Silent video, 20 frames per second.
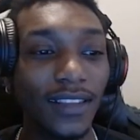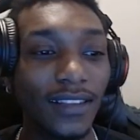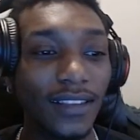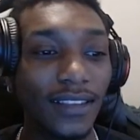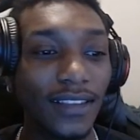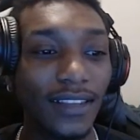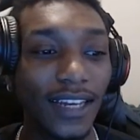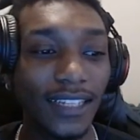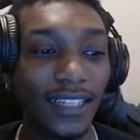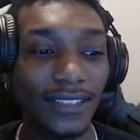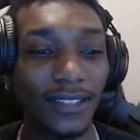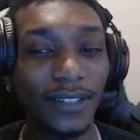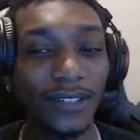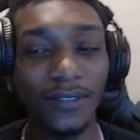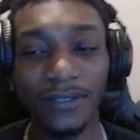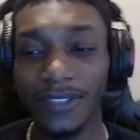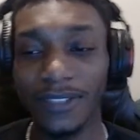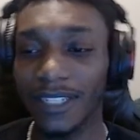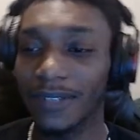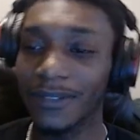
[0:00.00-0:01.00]
that's all
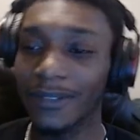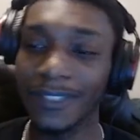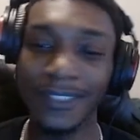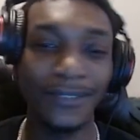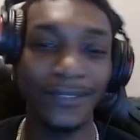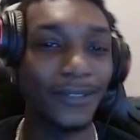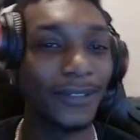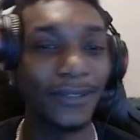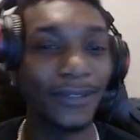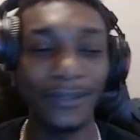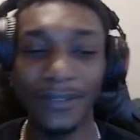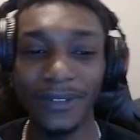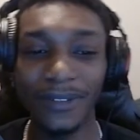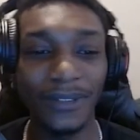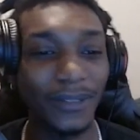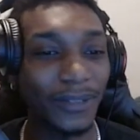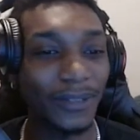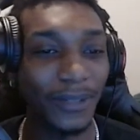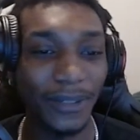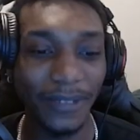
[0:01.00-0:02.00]
for now. We'll
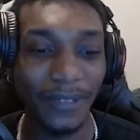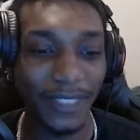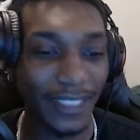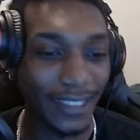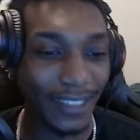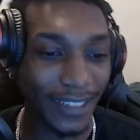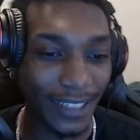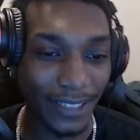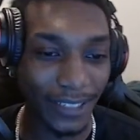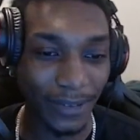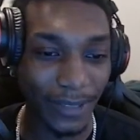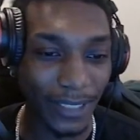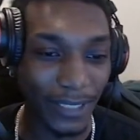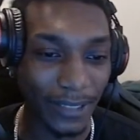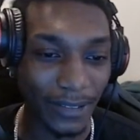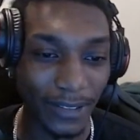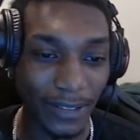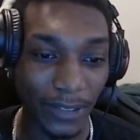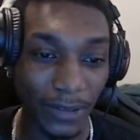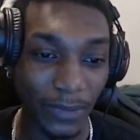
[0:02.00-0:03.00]
go through everything as we go.
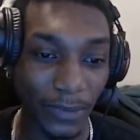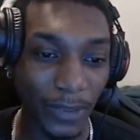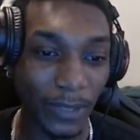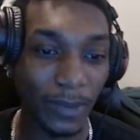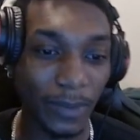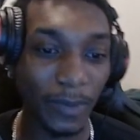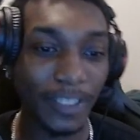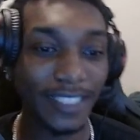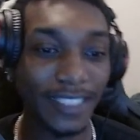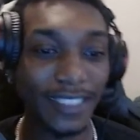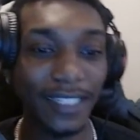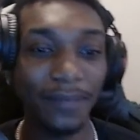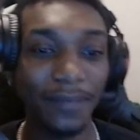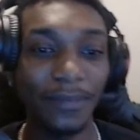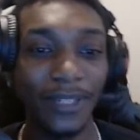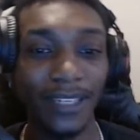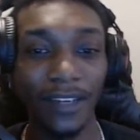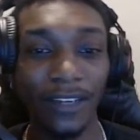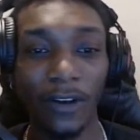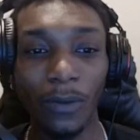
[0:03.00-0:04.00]
So we're going to be
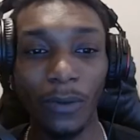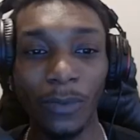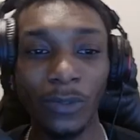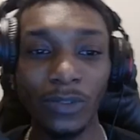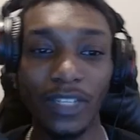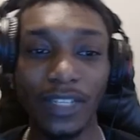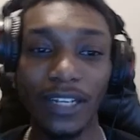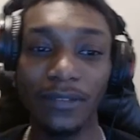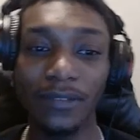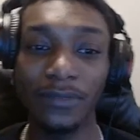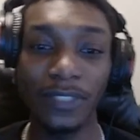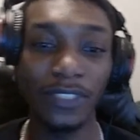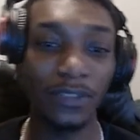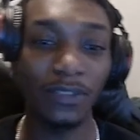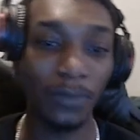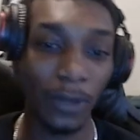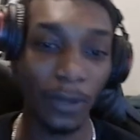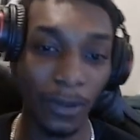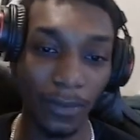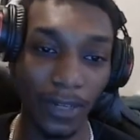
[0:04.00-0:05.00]
skipping almost every
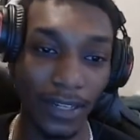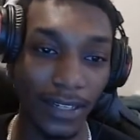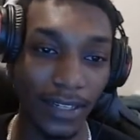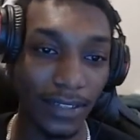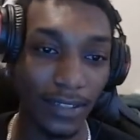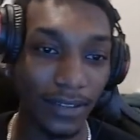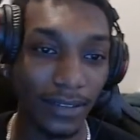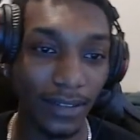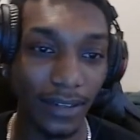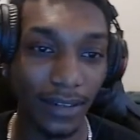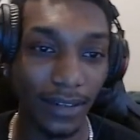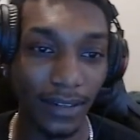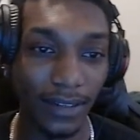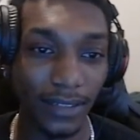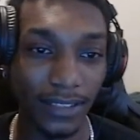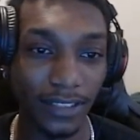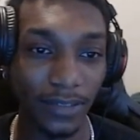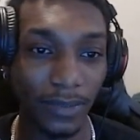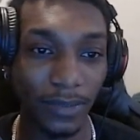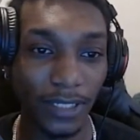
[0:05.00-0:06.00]
small bind,
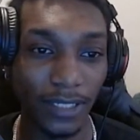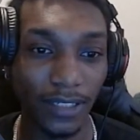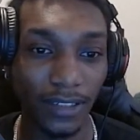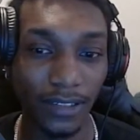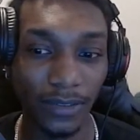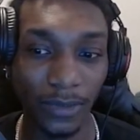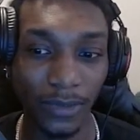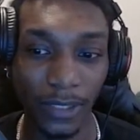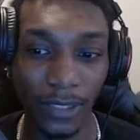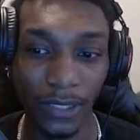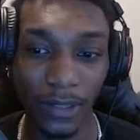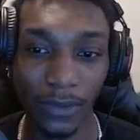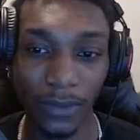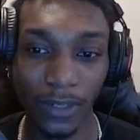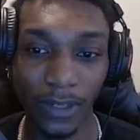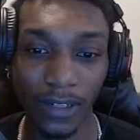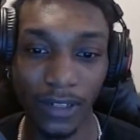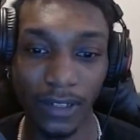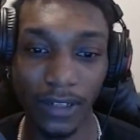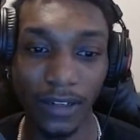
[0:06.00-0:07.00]
just because we're going to
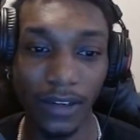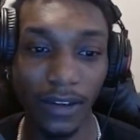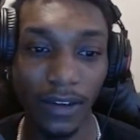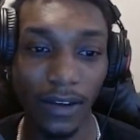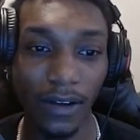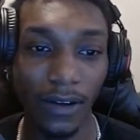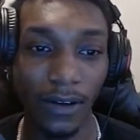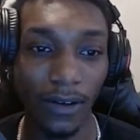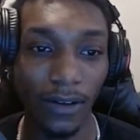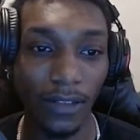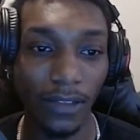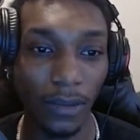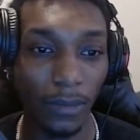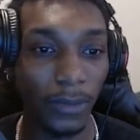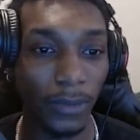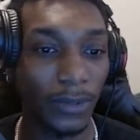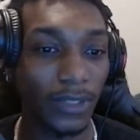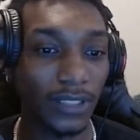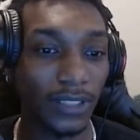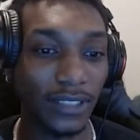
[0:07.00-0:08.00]
want all the
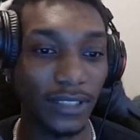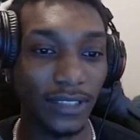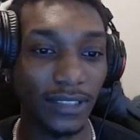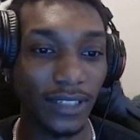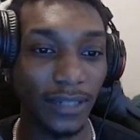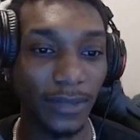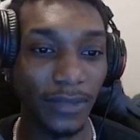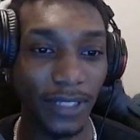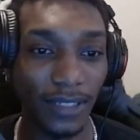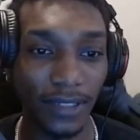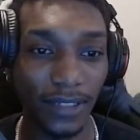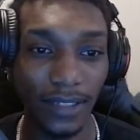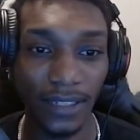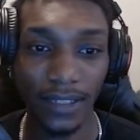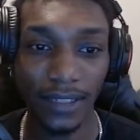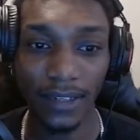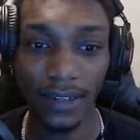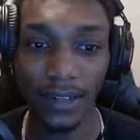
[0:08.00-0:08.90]
bonuses that we can get,